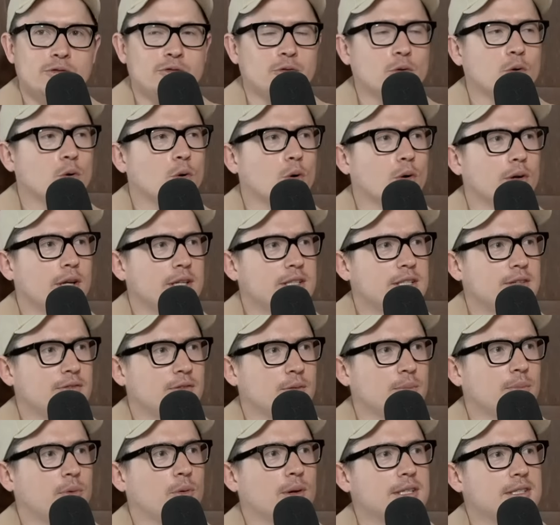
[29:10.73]
forward at
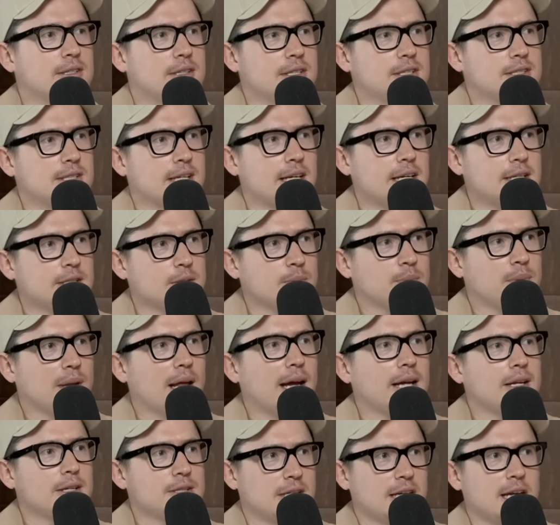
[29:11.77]
different points this season,
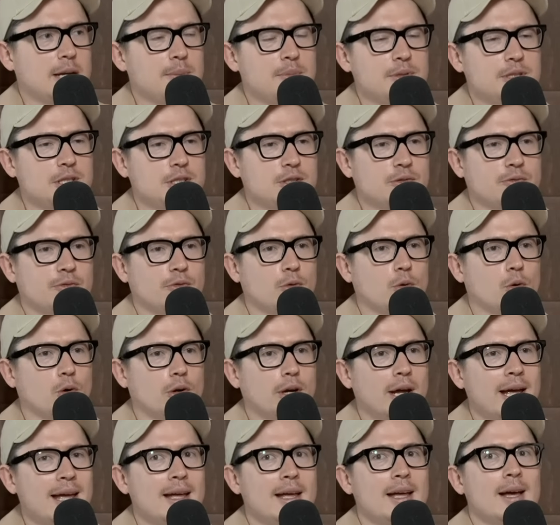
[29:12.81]
played as a key position
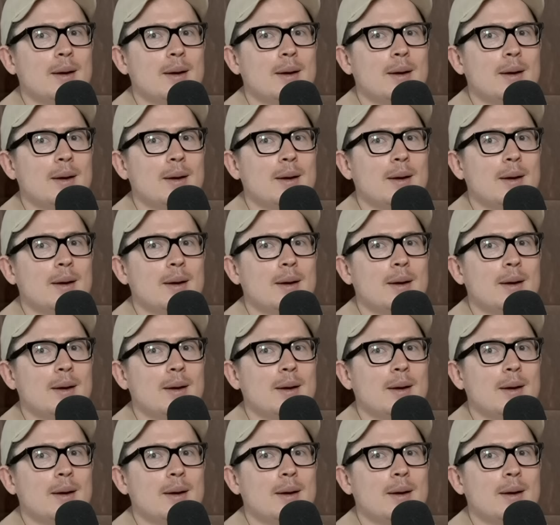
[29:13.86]
forward.